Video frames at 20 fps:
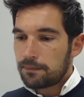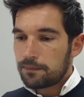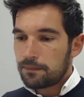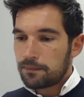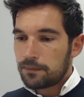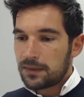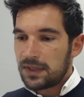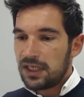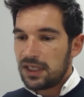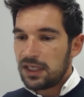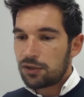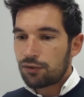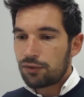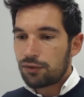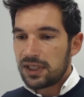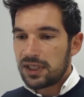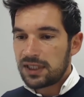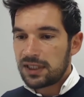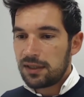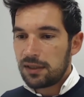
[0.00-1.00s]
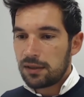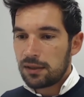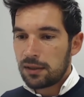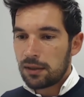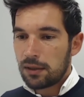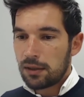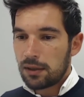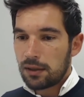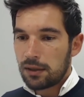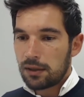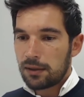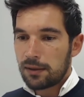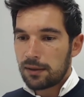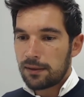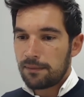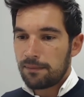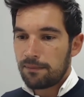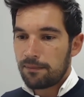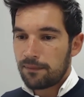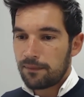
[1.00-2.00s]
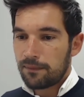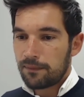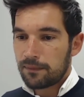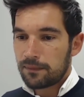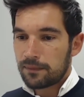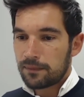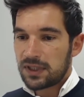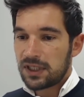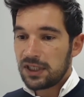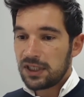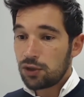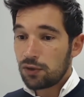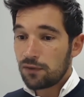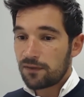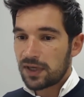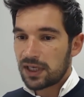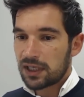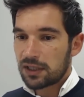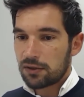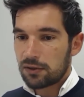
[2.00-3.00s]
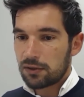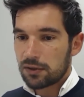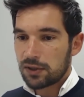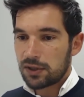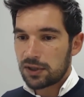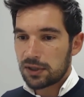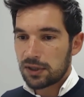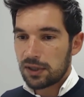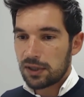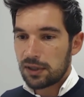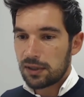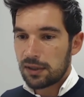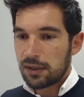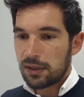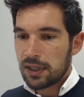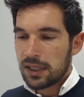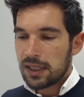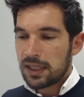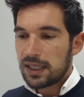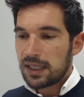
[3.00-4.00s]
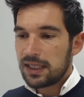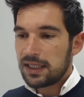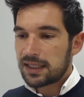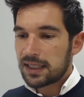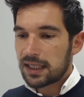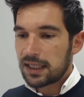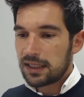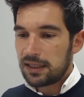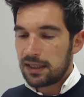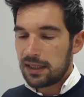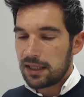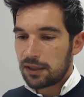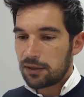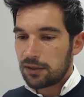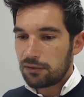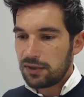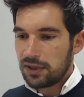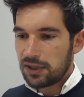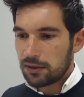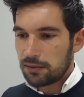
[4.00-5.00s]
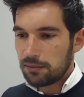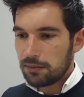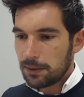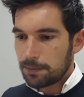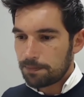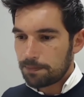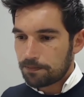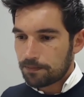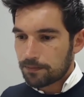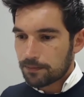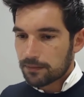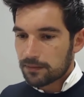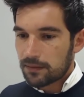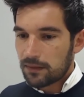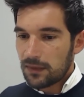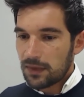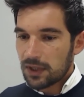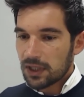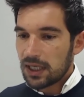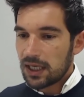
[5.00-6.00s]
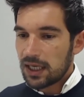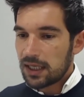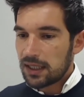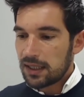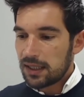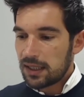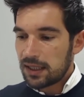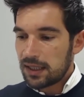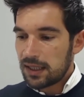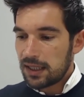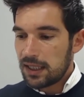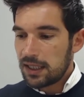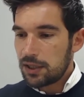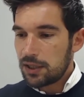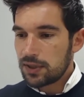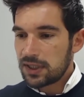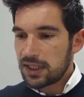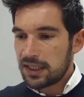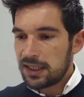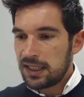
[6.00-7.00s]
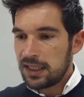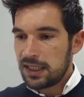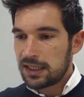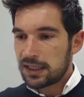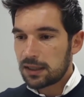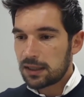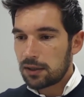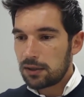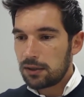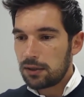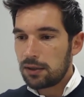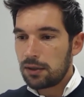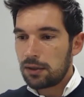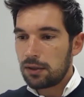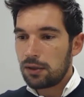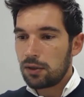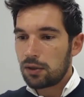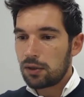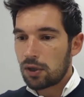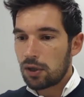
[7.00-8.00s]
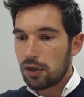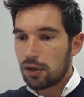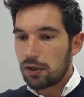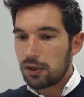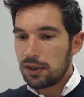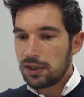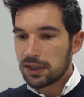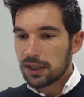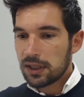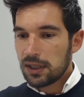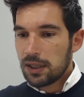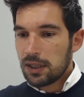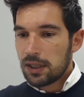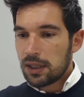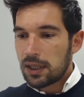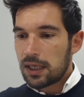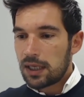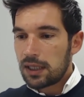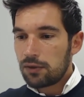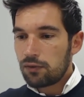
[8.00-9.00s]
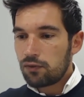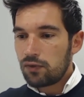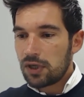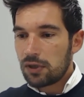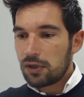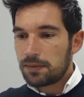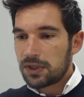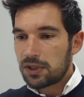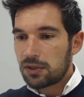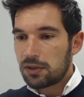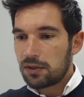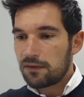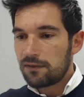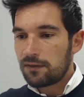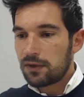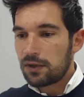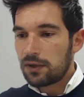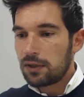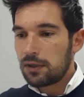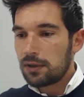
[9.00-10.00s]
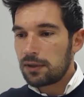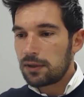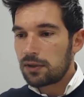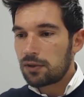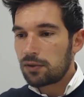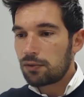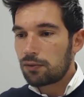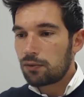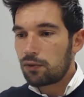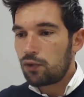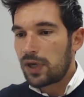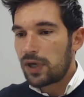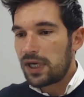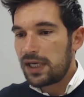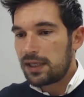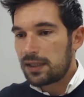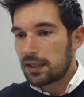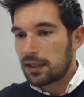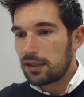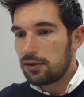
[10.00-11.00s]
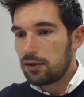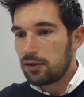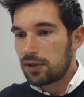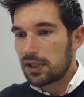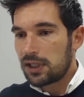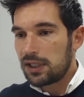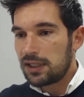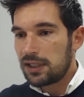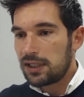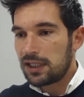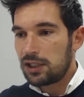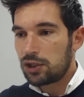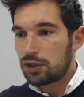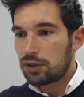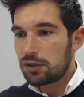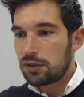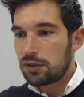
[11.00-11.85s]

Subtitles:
increase the tissue factors inside the aneurysm, and he uses this on coils, and we observe great endothelialization.